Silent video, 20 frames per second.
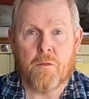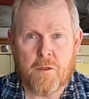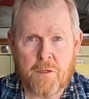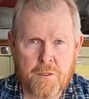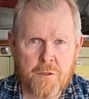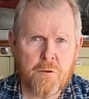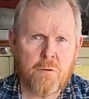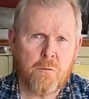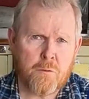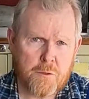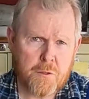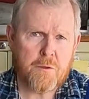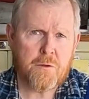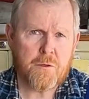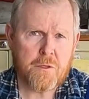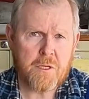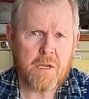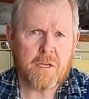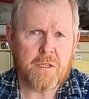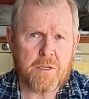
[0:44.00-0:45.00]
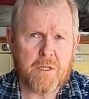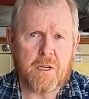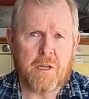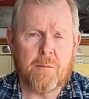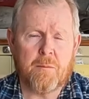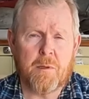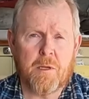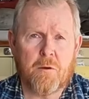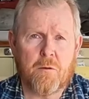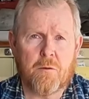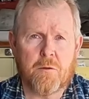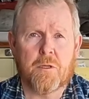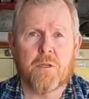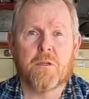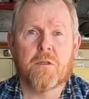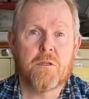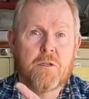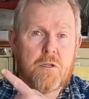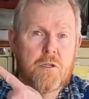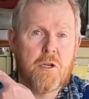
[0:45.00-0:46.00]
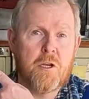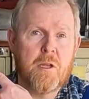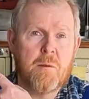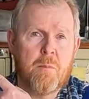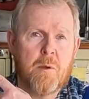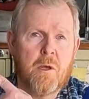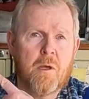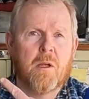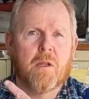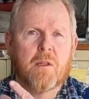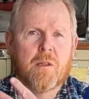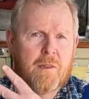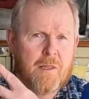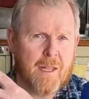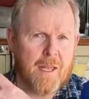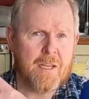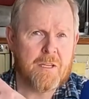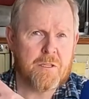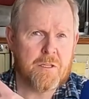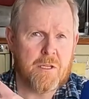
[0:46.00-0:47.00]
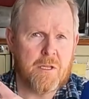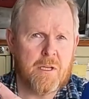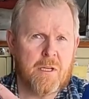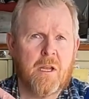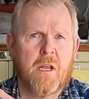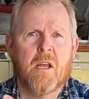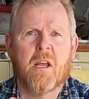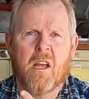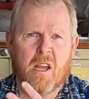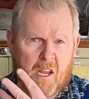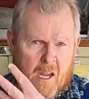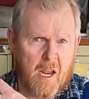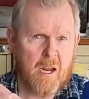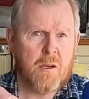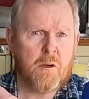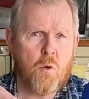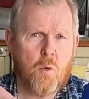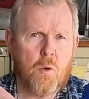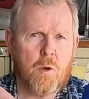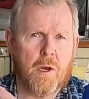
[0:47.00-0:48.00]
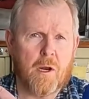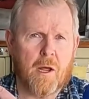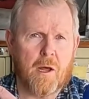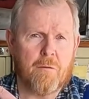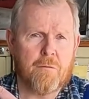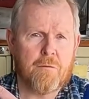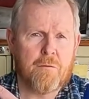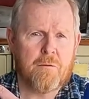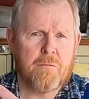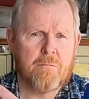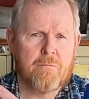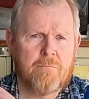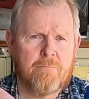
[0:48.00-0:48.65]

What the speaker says: This tool suits us here because it's cheap, lazy and good enough.